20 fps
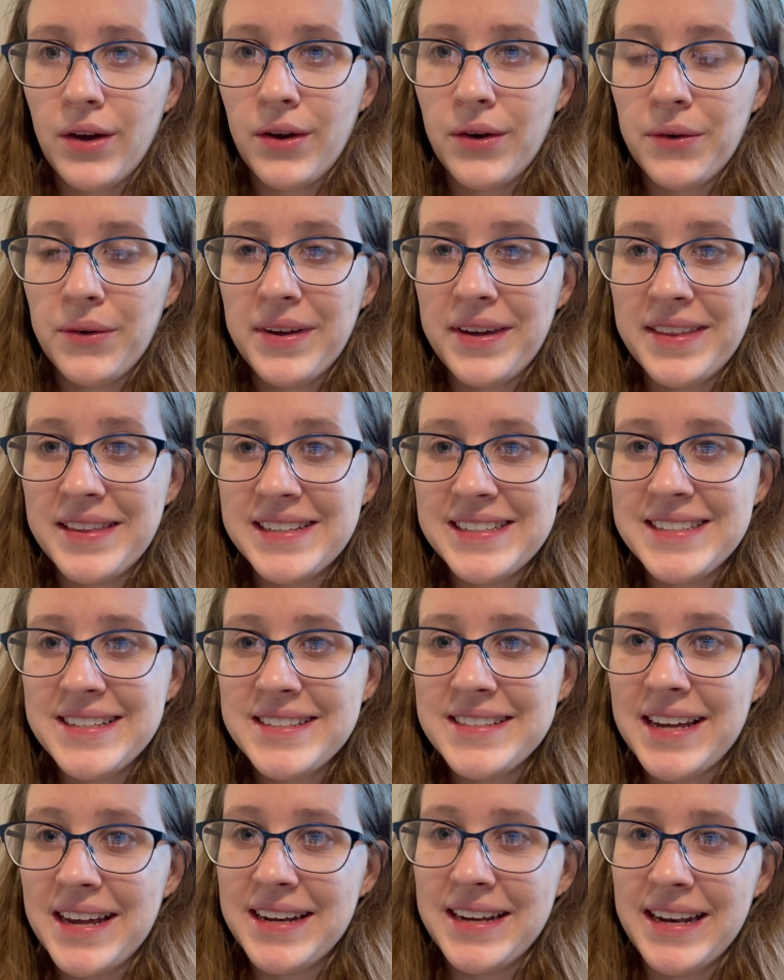Okay, this
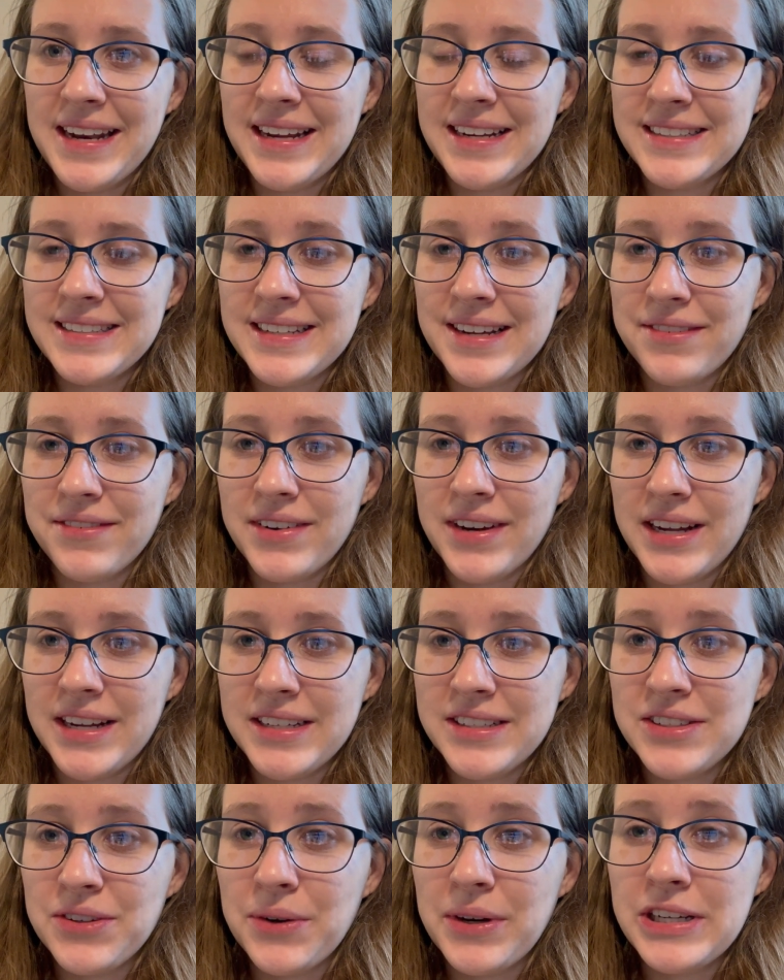is editing
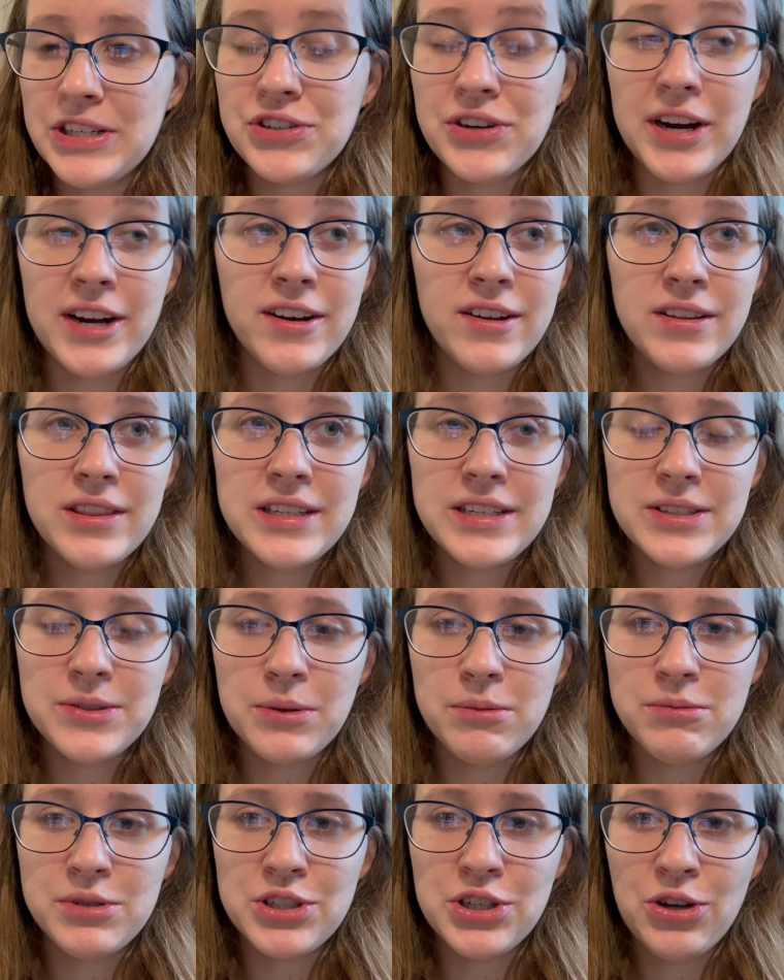Stephanie. So I tried on the
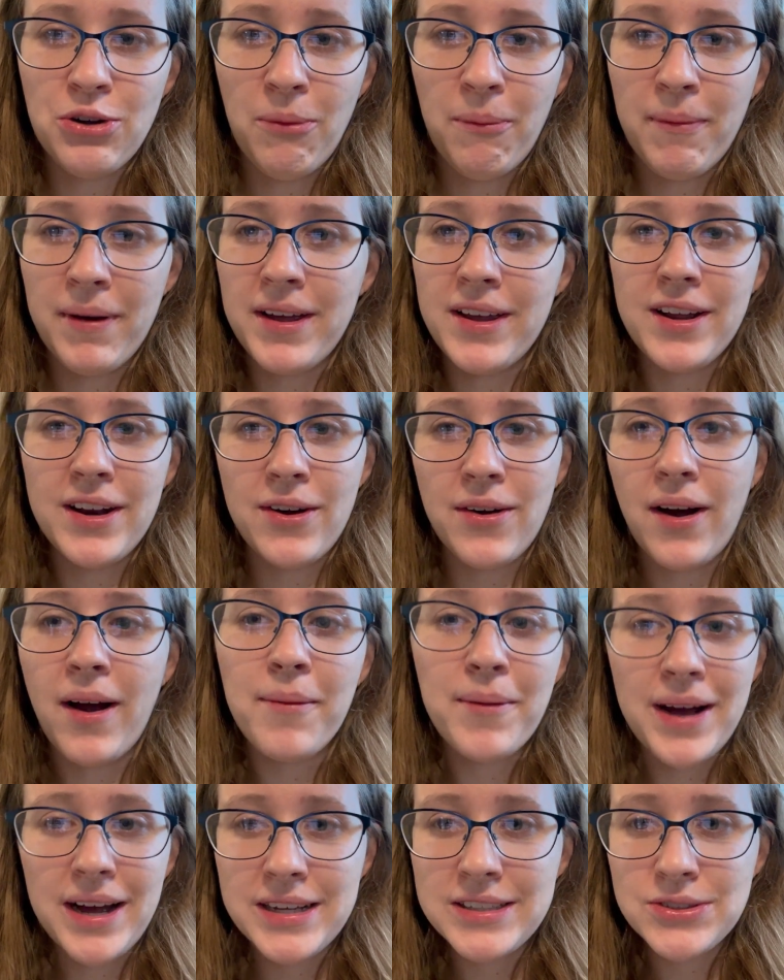swimsuit, but you know,
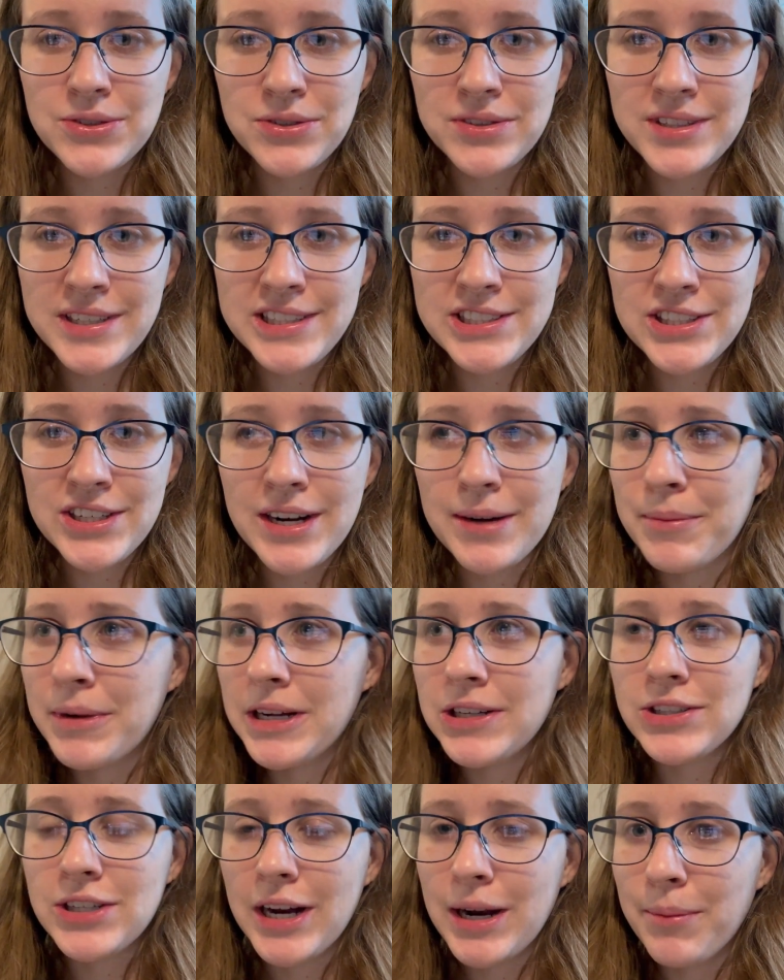I'm a high school teacher. I'm
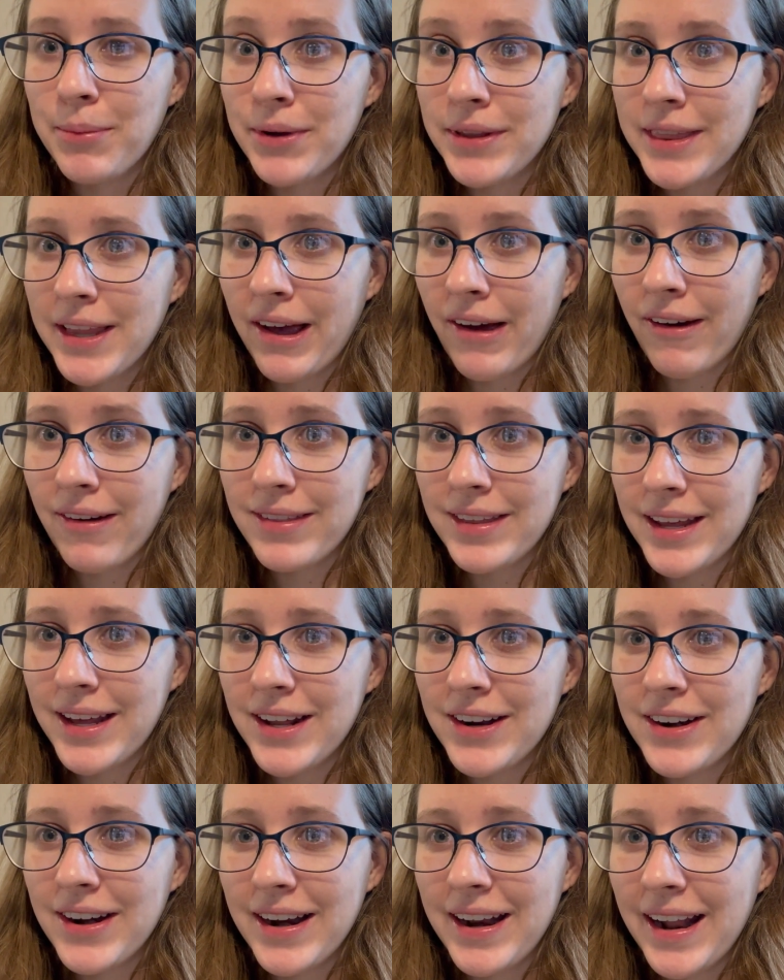not trying to put that on the
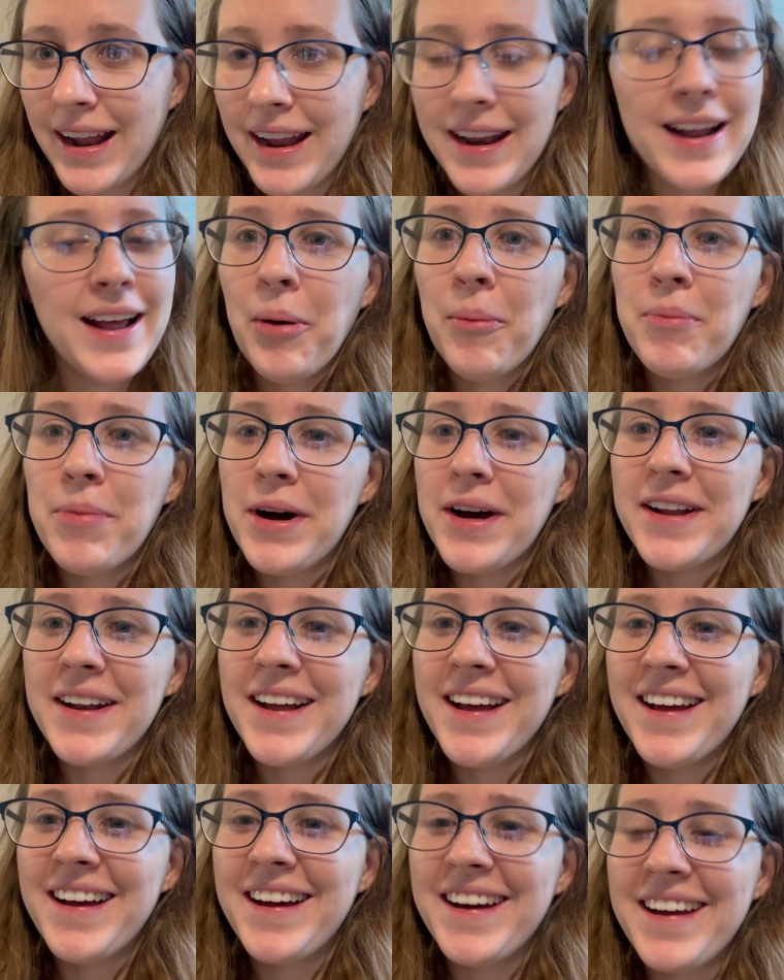internet,
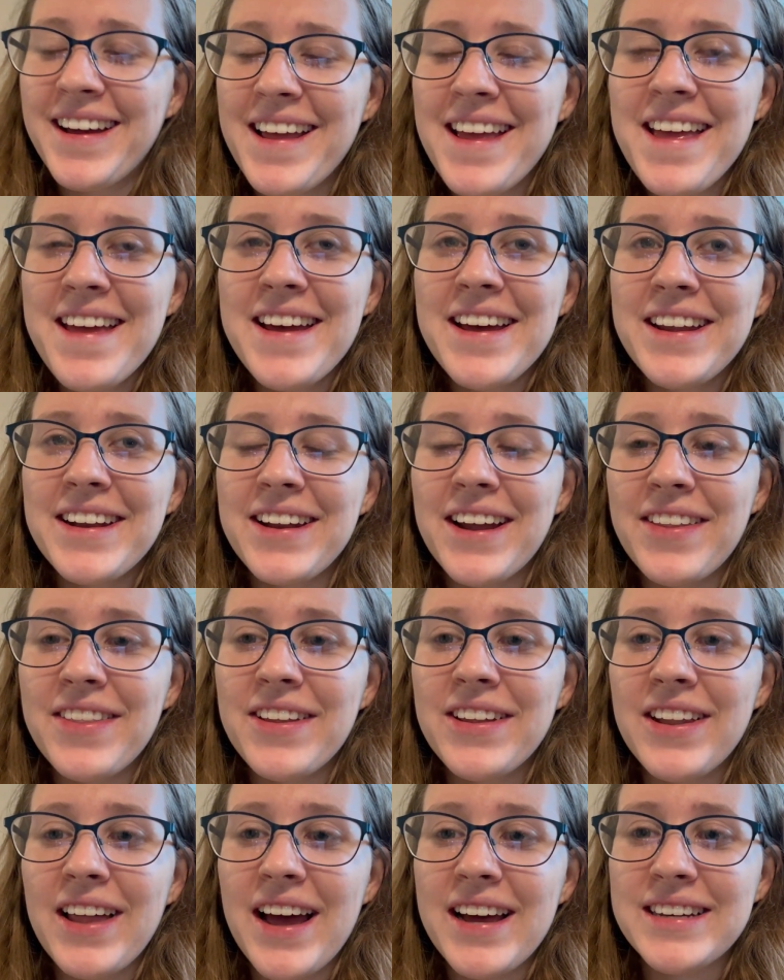but
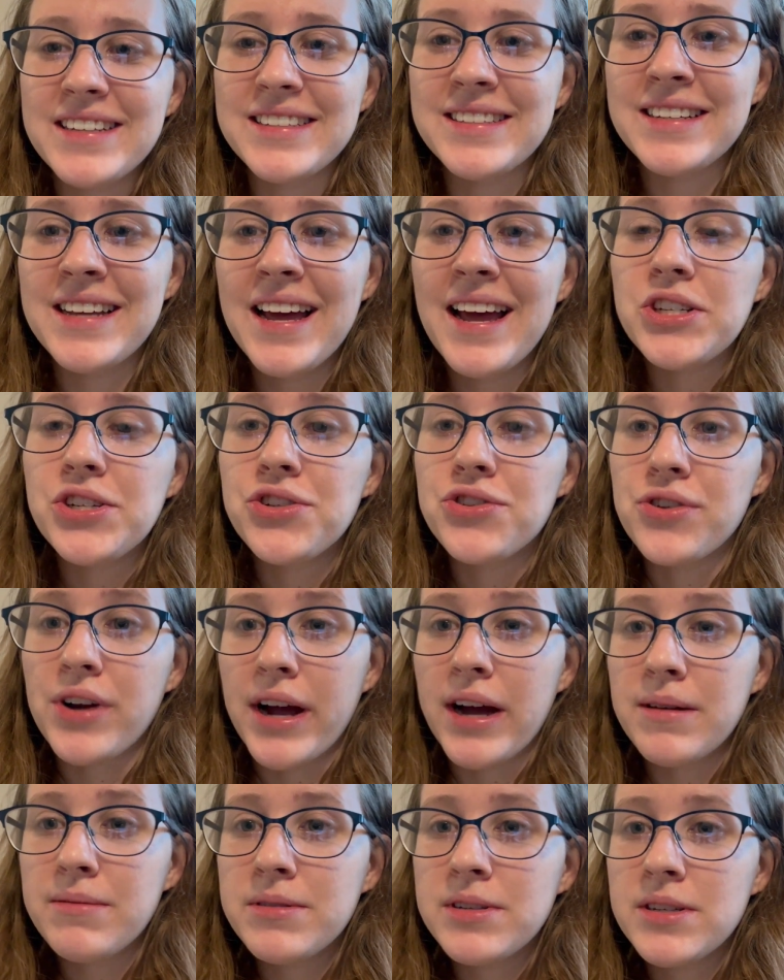nonetheless, the
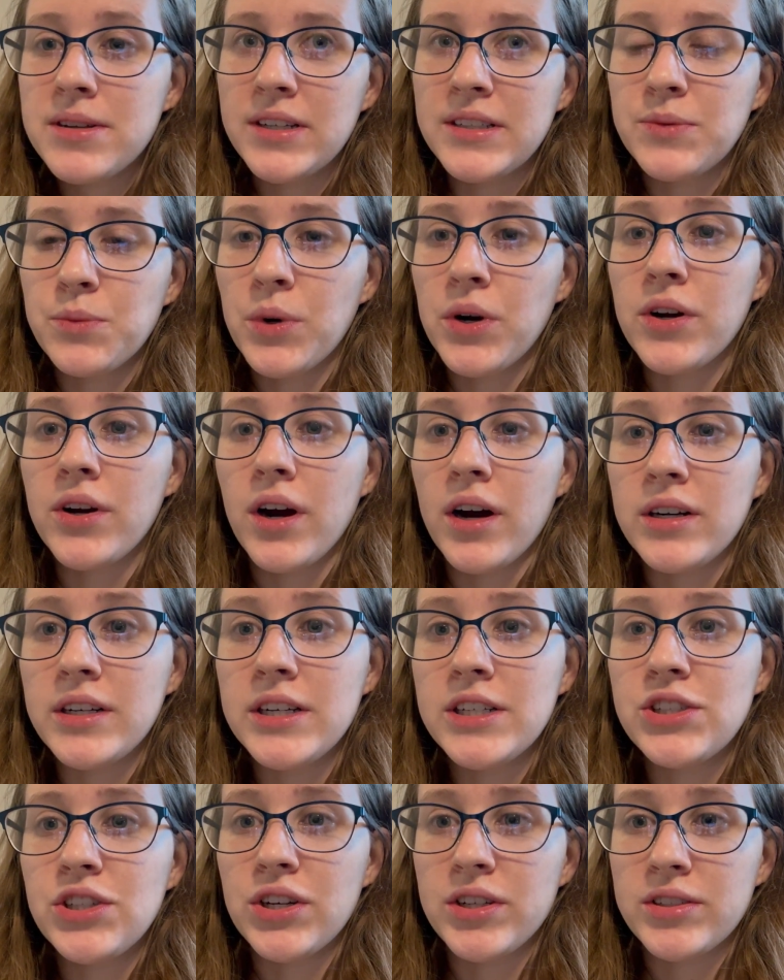straps were
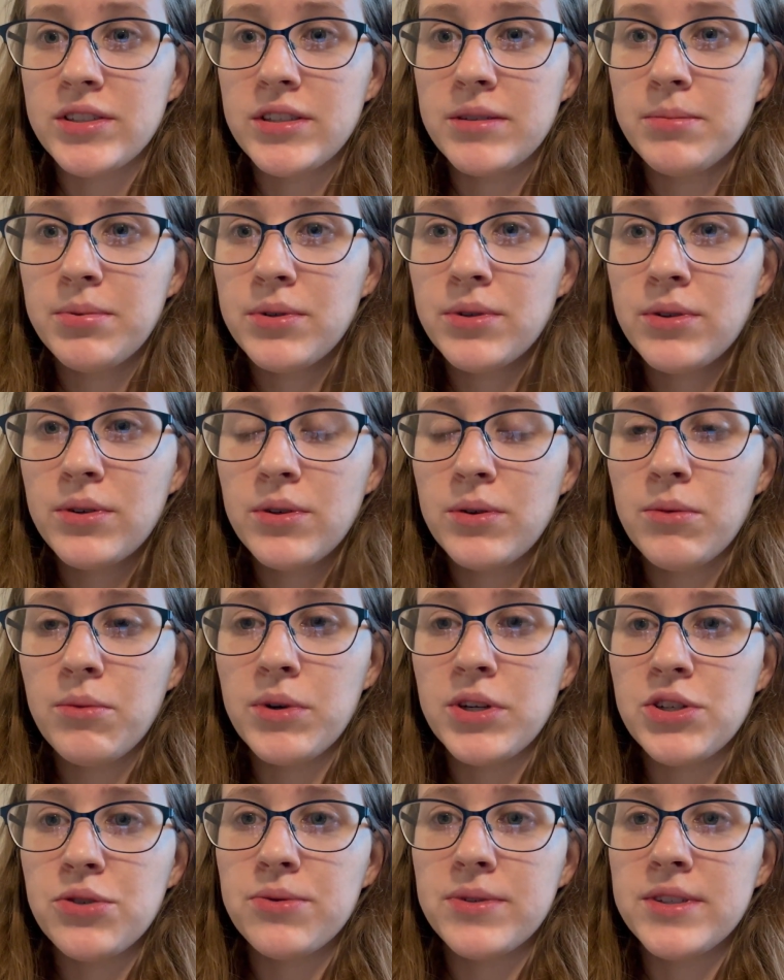not adjustable,
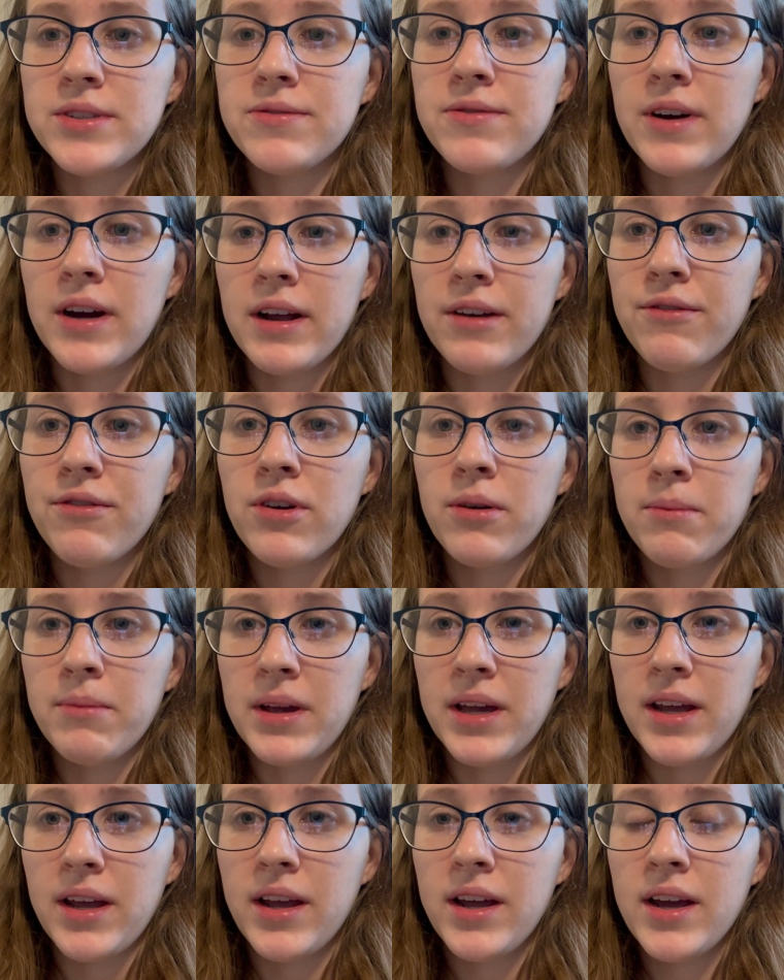which was fine for
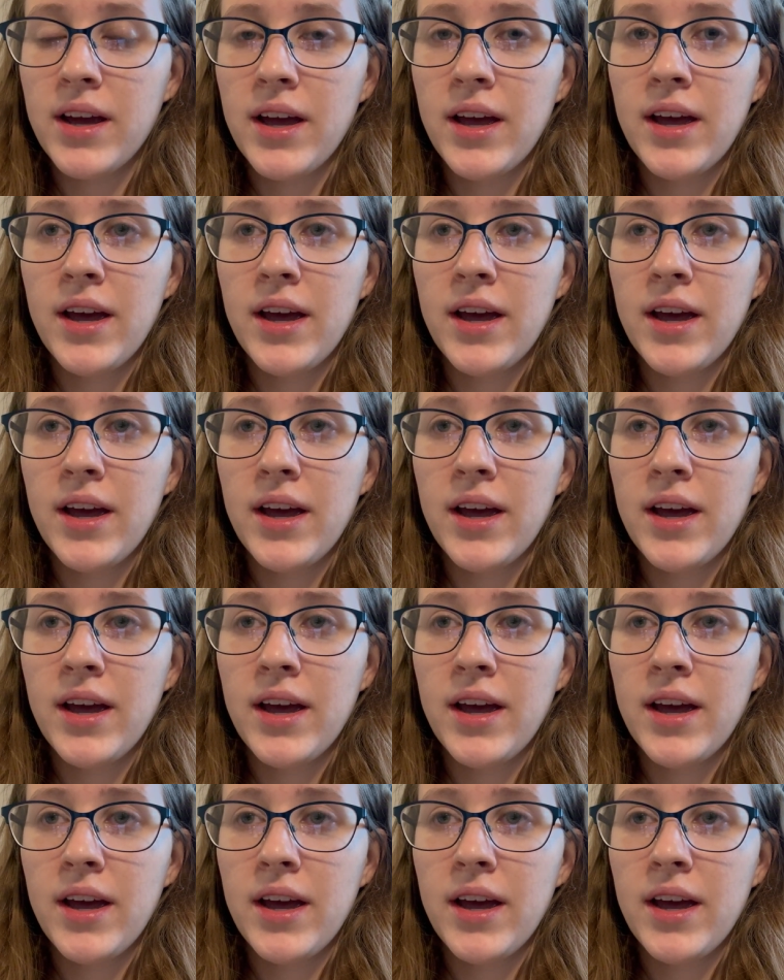me.